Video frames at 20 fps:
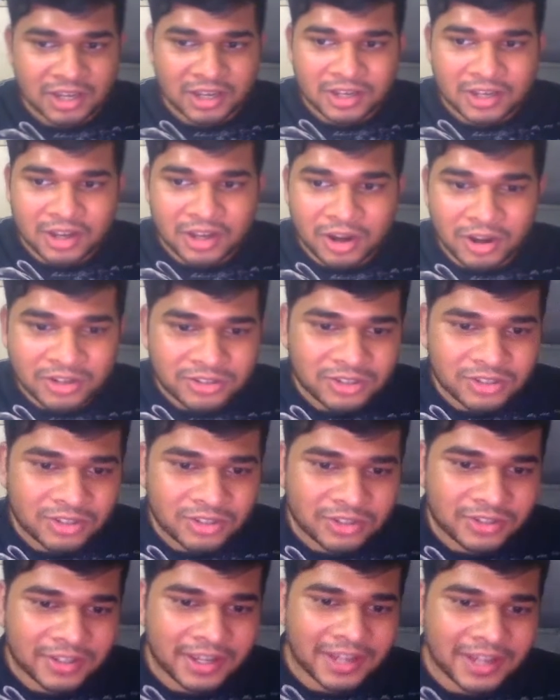
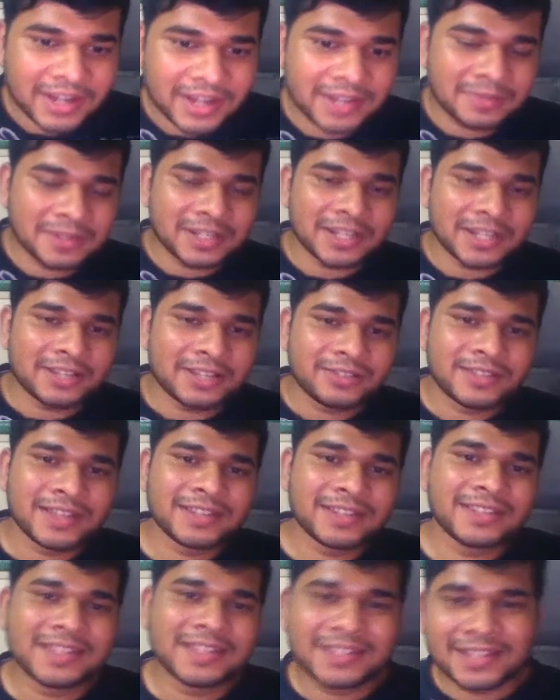Also, let me tell you
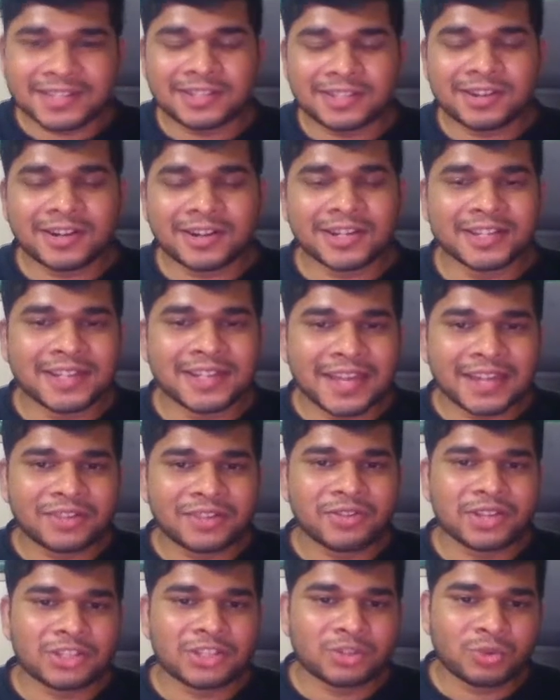that this is not a get
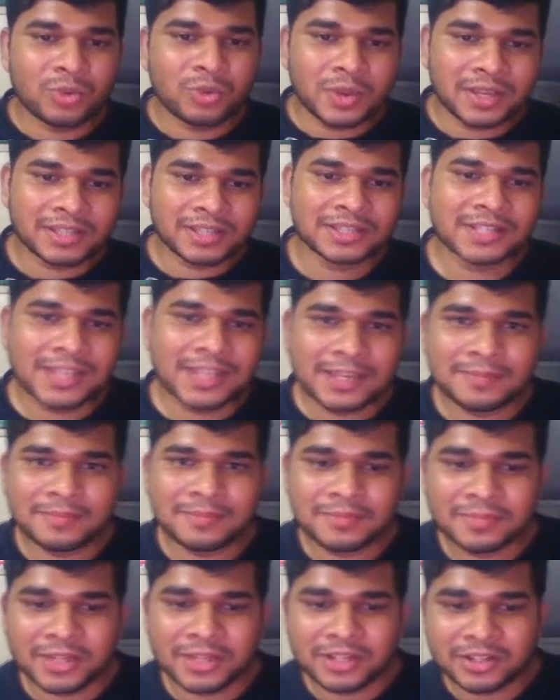rich quick
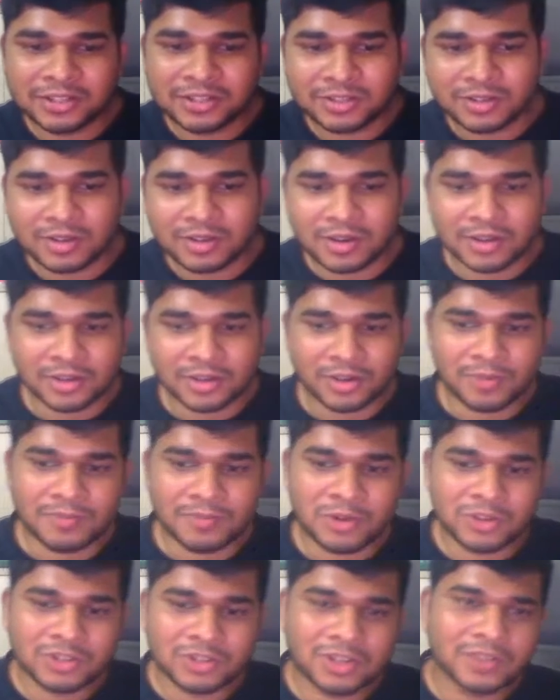scheme, because
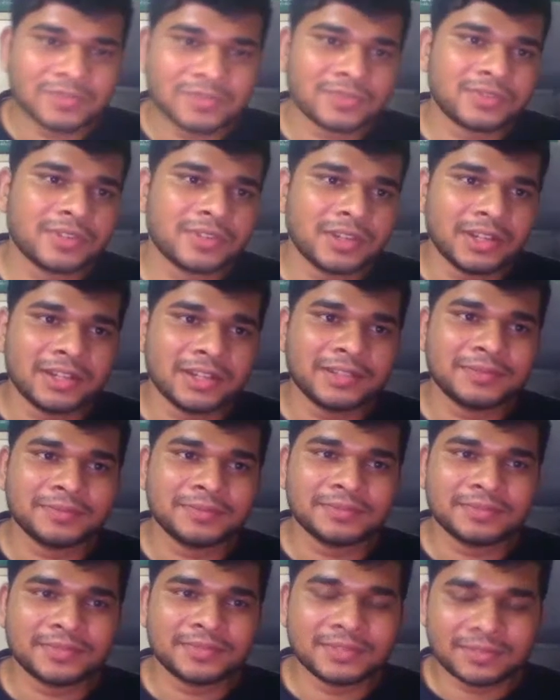most of
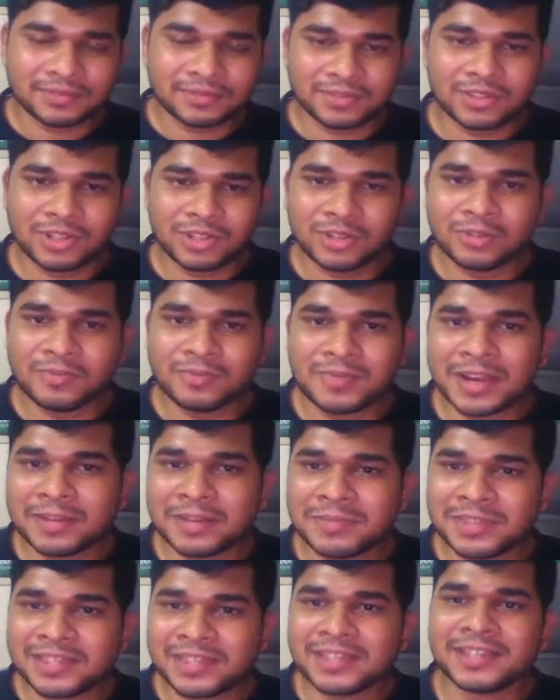you
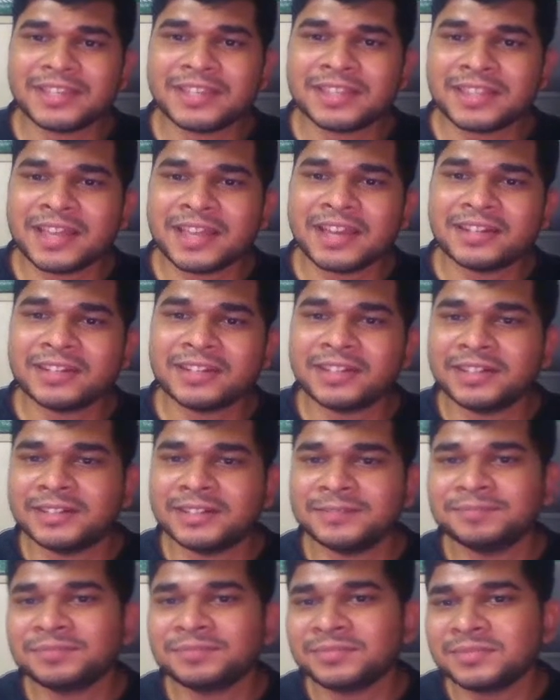might be thinking that
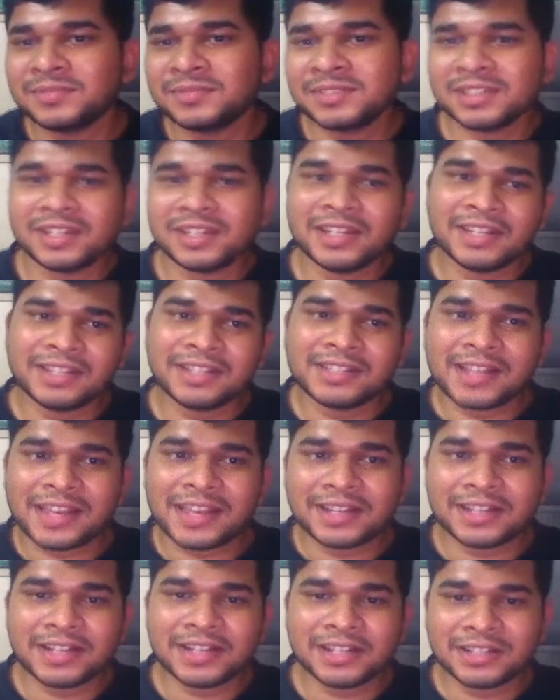it is
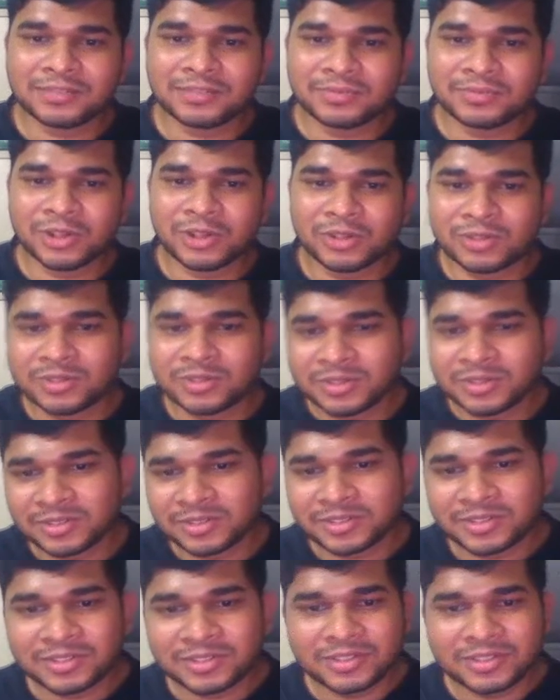like
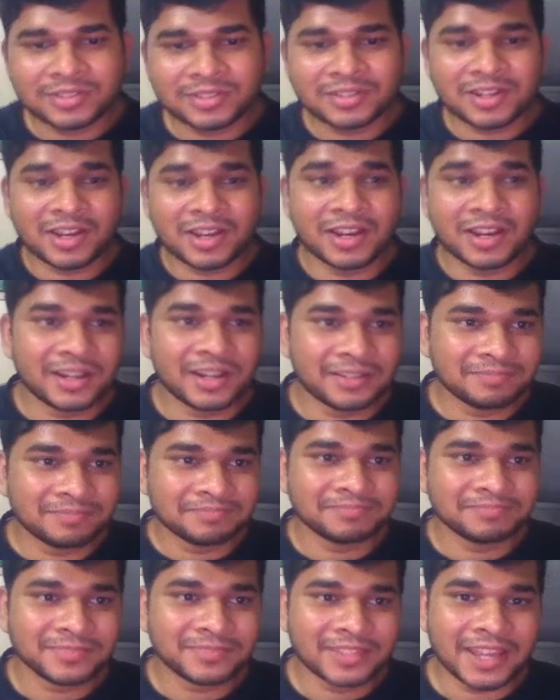uh,
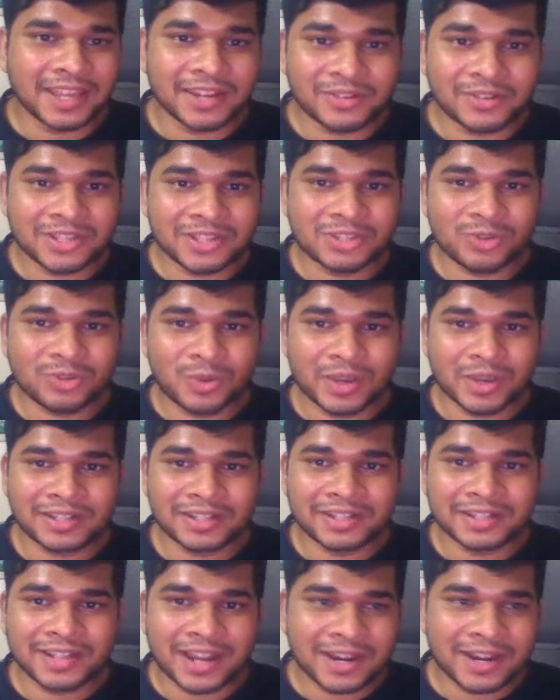get rich
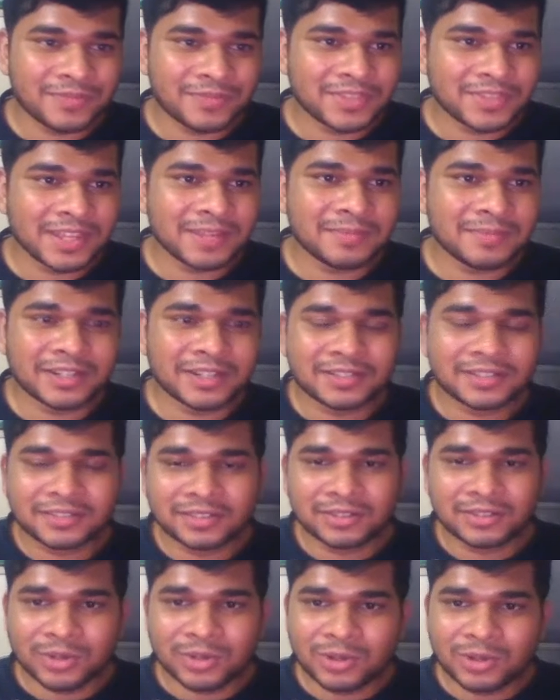quick kind of thing, but
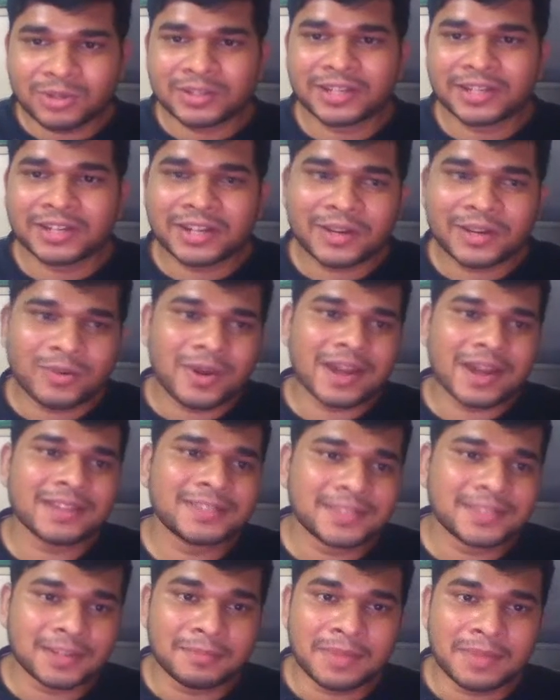no, it requires
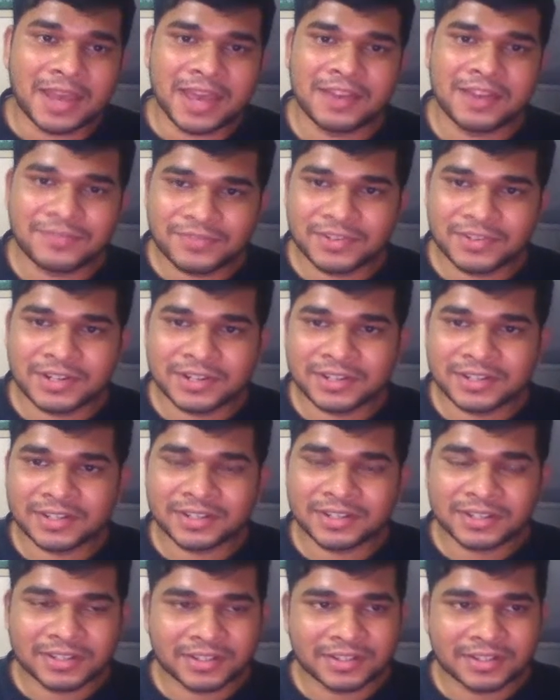some effort,
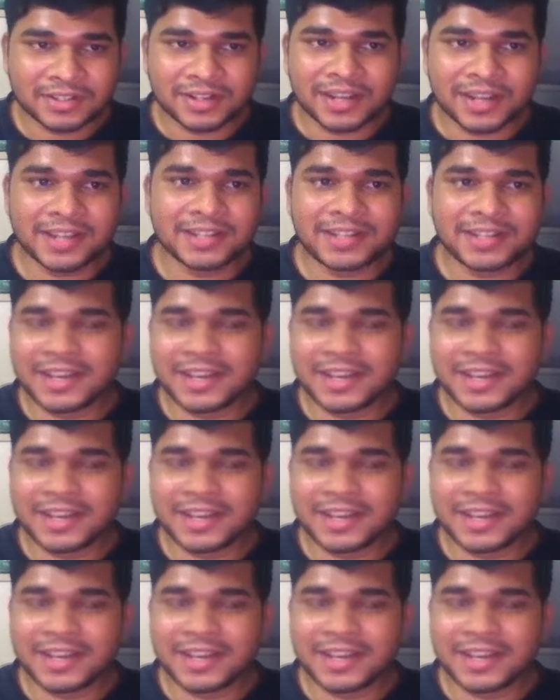right?